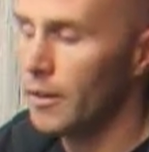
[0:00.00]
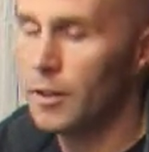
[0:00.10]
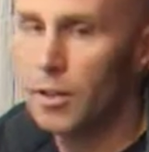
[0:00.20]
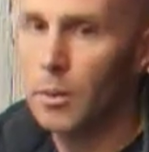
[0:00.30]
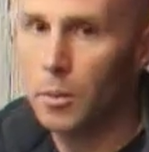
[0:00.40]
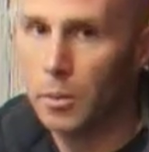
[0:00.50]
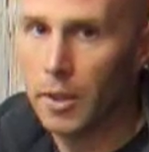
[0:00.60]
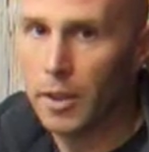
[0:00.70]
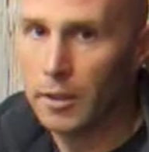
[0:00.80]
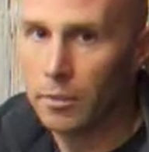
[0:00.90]
to see when we
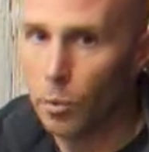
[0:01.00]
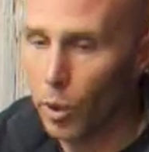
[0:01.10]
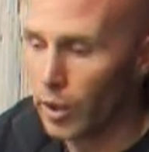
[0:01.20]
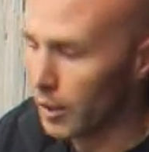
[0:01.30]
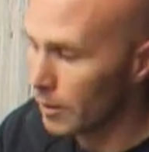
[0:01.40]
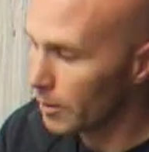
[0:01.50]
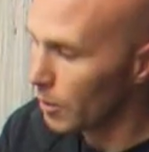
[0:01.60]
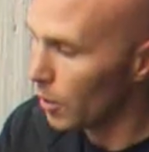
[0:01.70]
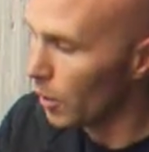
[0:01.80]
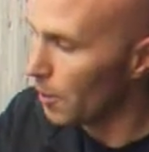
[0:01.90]
hit boiling.
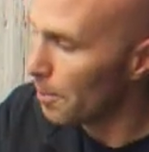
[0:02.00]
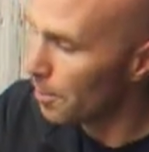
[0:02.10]
So